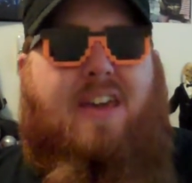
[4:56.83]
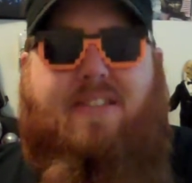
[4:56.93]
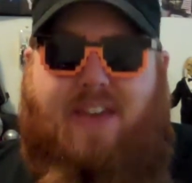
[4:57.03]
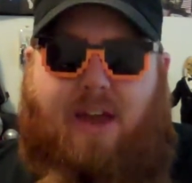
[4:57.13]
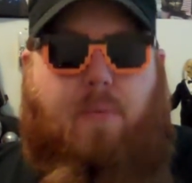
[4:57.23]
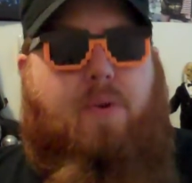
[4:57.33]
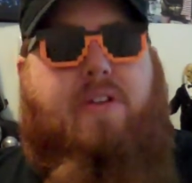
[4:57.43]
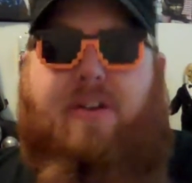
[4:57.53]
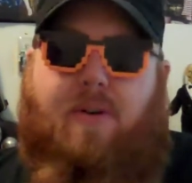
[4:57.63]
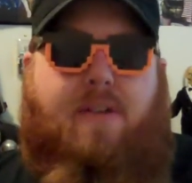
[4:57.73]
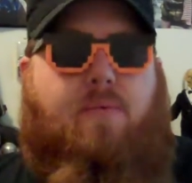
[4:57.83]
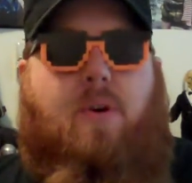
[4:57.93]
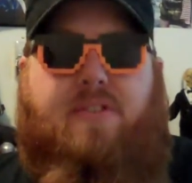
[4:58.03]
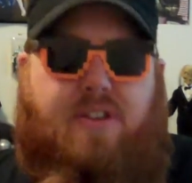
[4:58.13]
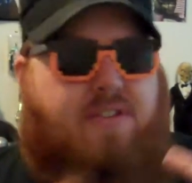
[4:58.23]
He's got a really great
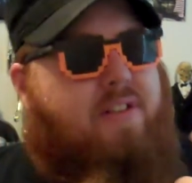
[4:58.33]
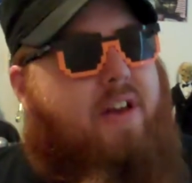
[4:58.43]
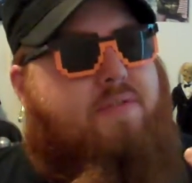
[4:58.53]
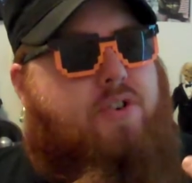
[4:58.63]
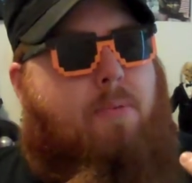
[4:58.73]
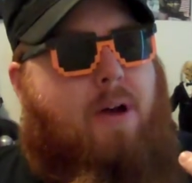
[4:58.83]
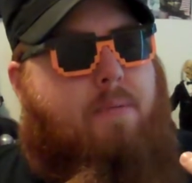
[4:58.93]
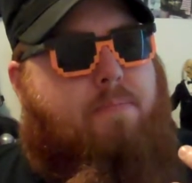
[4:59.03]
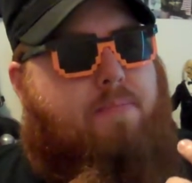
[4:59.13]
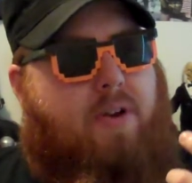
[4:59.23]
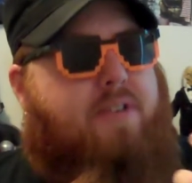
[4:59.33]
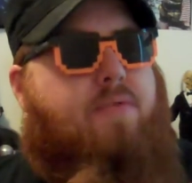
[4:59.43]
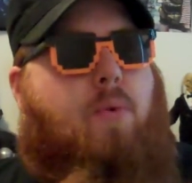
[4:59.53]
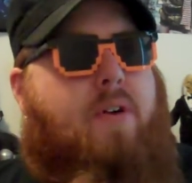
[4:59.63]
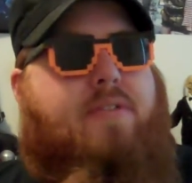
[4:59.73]
voice. I just love Joe Bob Briggs'
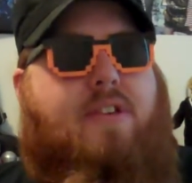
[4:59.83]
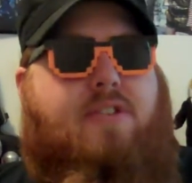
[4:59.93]
voice.